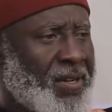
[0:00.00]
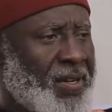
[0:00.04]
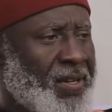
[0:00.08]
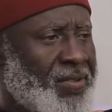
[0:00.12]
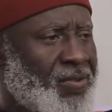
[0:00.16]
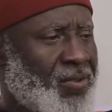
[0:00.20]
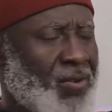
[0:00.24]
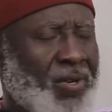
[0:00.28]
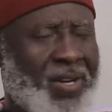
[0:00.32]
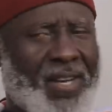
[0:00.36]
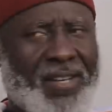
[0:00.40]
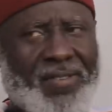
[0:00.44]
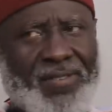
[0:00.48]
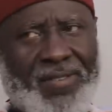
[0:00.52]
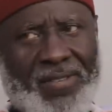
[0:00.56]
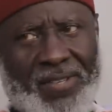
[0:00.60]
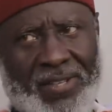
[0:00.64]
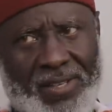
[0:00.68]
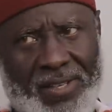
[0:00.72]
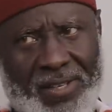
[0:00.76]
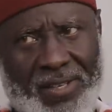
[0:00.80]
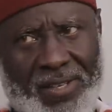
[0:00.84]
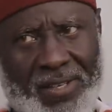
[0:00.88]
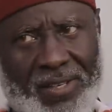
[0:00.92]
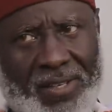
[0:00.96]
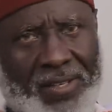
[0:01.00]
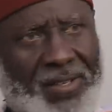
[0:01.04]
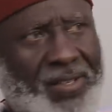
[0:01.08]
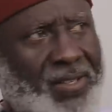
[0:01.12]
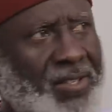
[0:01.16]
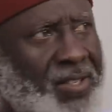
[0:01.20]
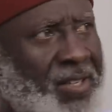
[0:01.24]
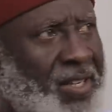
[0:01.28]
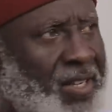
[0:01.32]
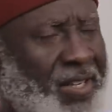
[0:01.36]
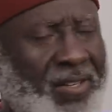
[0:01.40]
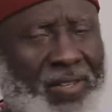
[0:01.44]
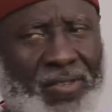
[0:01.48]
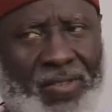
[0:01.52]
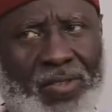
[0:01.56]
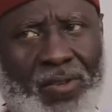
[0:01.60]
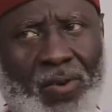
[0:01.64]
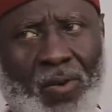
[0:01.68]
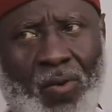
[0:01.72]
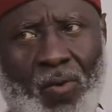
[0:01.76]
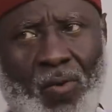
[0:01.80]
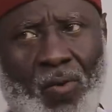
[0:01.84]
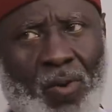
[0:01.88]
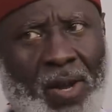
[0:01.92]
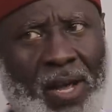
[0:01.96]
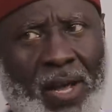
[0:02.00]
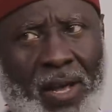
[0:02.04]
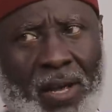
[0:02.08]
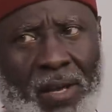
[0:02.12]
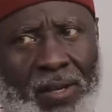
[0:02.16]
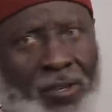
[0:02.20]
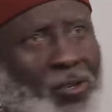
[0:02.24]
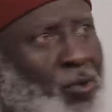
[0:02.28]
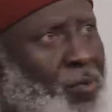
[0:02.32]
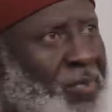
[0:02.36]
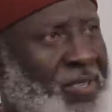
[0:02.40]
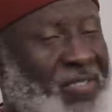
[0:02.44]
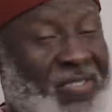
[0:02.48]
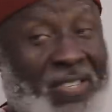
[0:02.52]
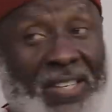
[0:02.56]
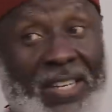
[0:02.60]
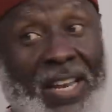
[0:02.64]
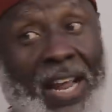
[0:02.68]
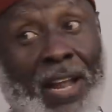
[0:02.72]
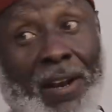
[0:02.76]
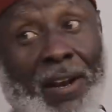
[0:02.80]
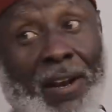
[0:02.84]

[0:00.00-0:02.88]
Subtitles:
As you can see, she is nowhere to be seen